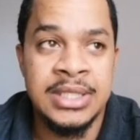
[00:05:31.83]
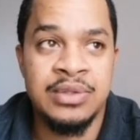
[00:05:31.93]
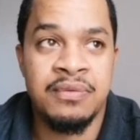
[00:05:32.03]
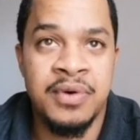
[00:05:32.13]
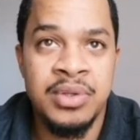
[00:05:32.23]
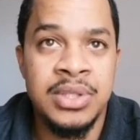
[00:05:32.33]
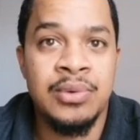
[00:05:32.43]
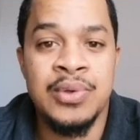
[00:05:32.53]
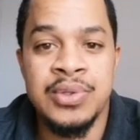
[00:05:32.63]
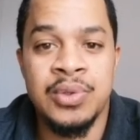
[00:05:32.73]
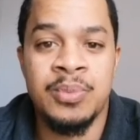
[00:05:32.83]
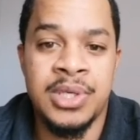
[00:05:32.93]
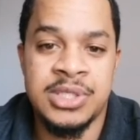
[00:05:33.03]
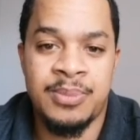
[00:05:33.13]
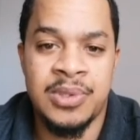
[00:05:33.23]
to vote, and also to
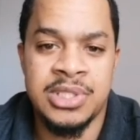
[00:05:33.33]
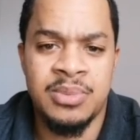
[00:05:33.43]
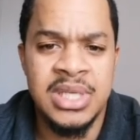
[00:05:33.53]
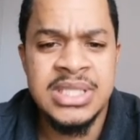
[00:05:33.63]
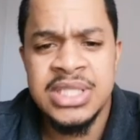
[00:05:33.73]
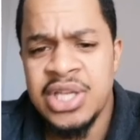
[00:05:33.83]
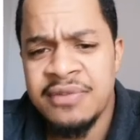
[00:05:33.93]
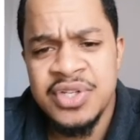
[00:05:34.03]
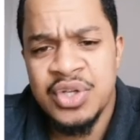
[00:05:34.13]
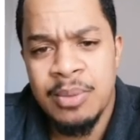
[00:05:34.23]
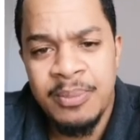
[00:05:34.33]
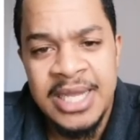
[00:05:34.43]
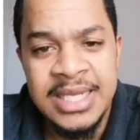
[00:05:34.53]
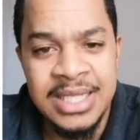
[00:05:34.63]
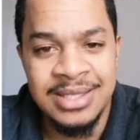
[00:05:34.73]
be responsible instead of just
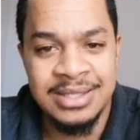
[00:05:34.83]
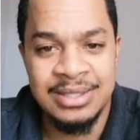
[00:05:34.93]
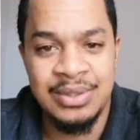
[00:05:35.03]
complaining.